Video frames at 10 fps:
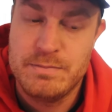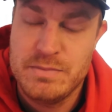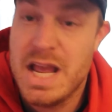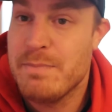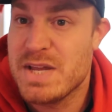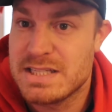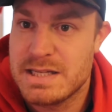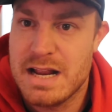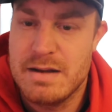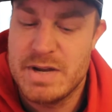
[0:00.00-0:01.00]
yeah, that's
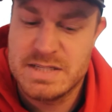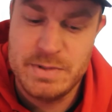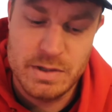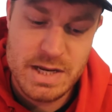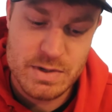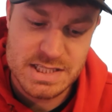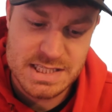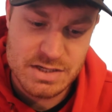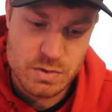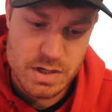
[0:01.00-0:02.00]
kind of my spiel. Anyways,
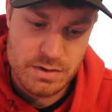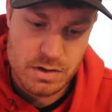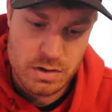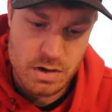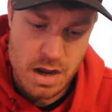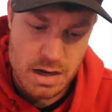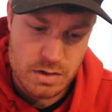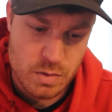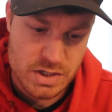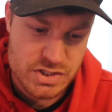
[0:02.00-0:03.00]
let's get to another
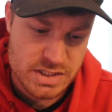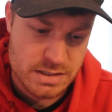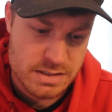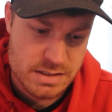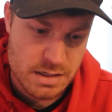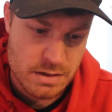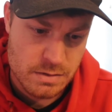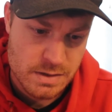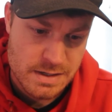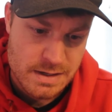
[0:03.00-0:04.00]
question.
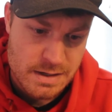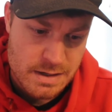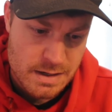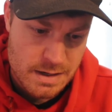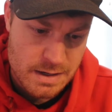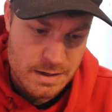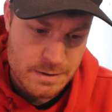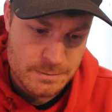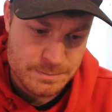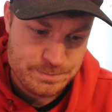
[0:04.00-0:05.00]
So
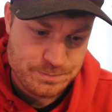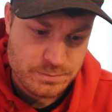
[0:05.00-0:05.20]
all